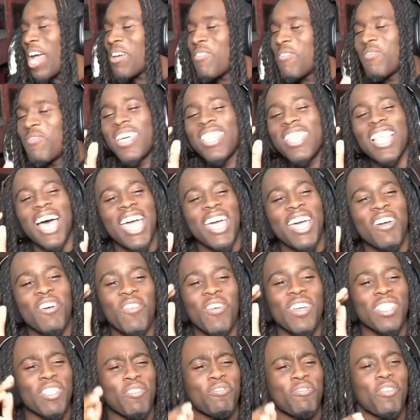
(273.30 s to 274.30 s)
be like,
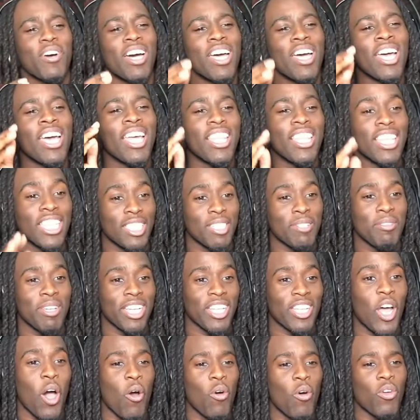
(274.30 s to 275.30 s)
what the? Listen to me.
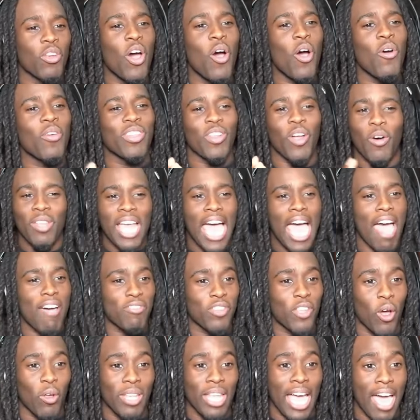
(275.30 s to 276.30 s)
No, don't laugh.
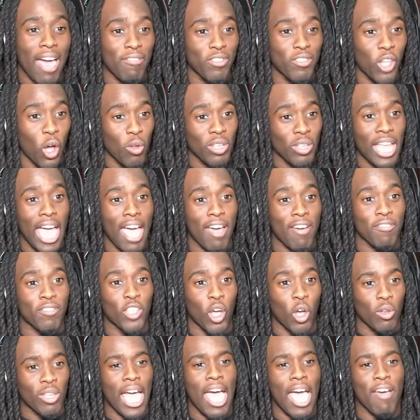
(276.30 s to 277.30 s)
No,
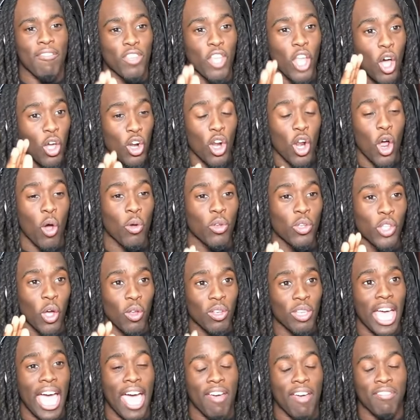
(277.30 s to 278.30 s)

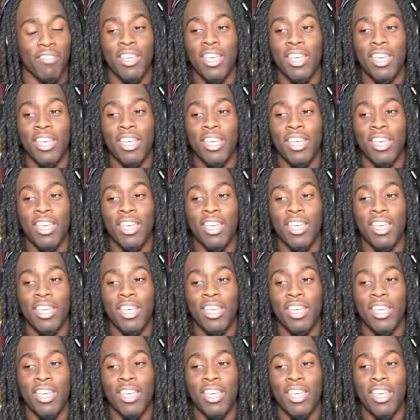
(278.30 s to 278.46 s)
don't laugh.